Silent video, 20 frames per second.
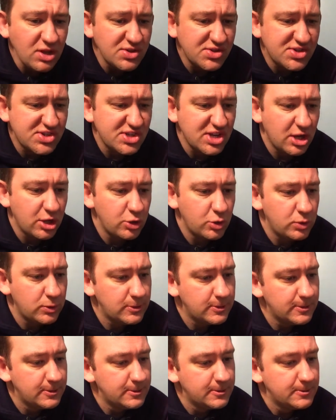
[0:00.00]
so
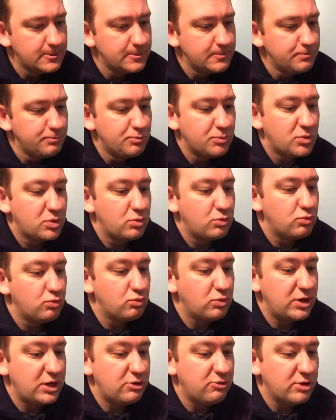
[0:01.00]

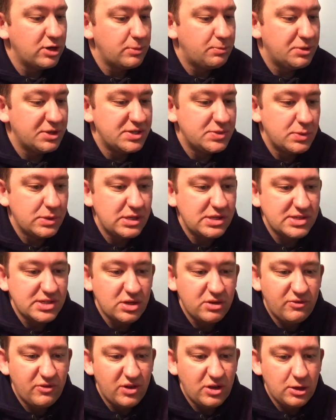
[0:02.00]
really pleased with it
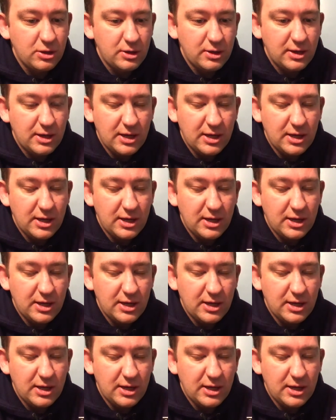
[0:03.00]
so far.